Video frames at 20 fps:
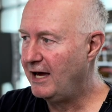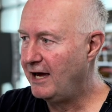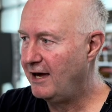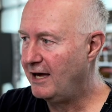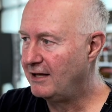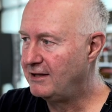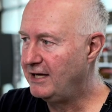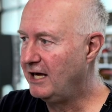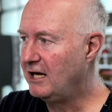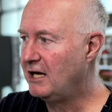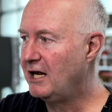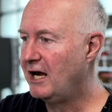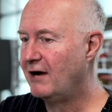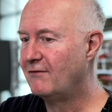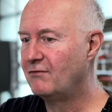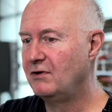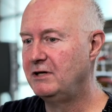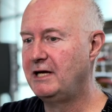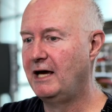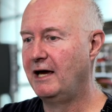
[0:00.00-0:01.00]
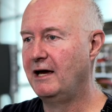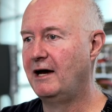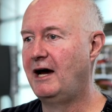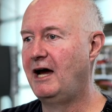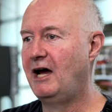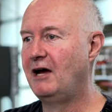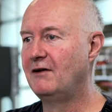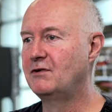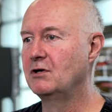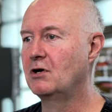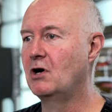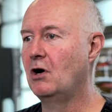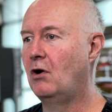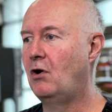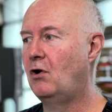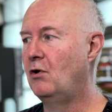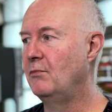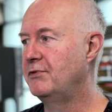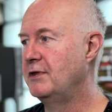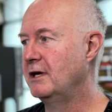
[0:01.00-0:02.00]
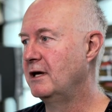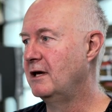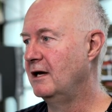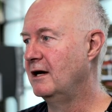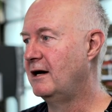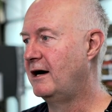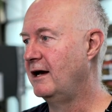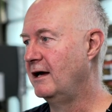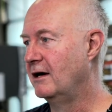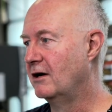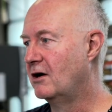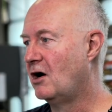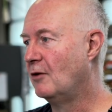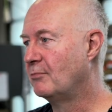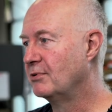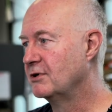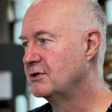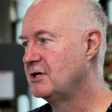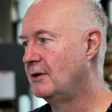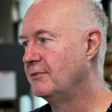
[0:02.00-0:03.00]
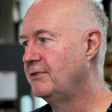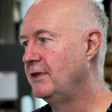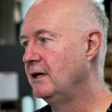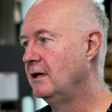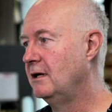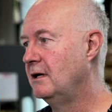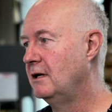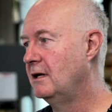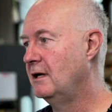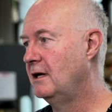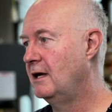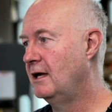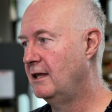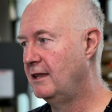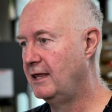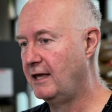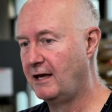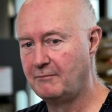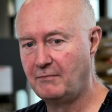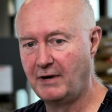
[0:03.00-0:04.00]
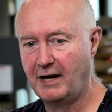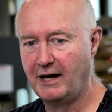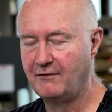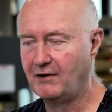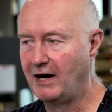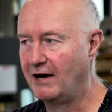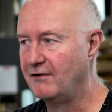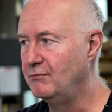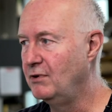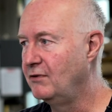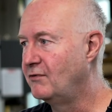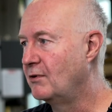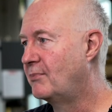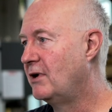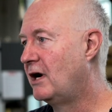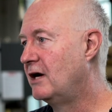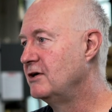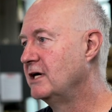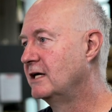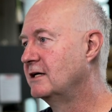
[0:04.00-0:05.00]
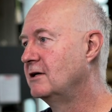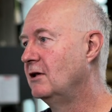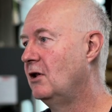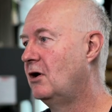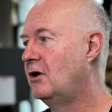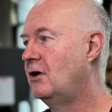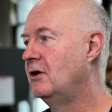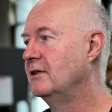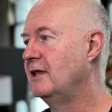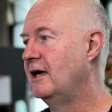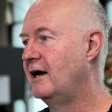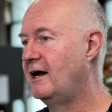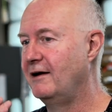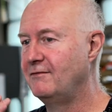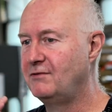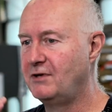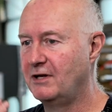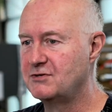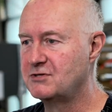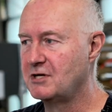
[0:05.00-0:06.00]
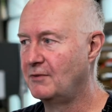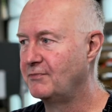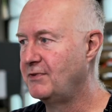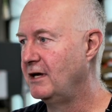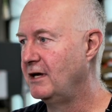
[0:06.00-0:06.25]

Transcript: At the end of every day, I have to go home thinking I accomplished something, that I've moved a project along, that I've done something